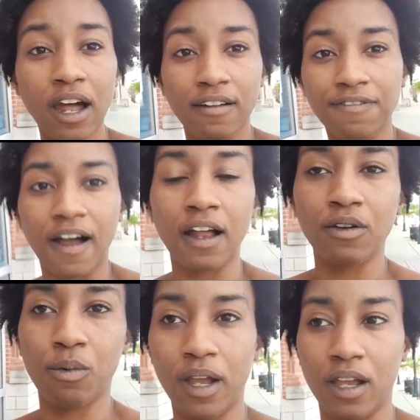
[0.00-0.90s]
find
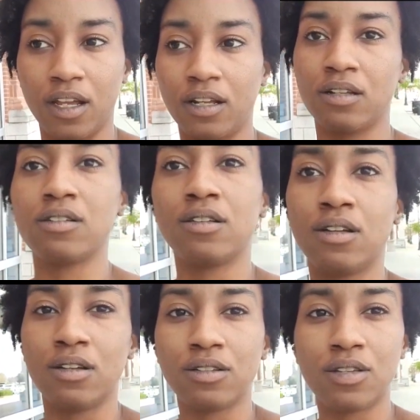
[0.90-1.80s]
a way
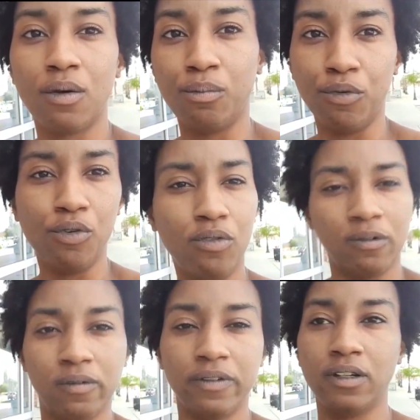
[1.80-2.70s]
to move,
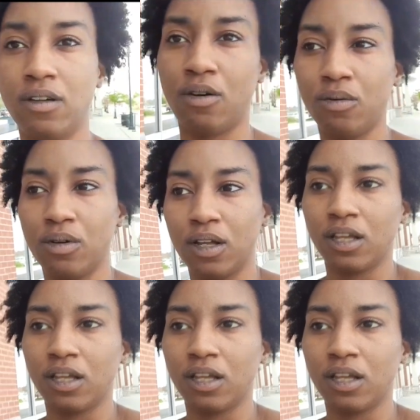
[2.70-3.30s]
you know.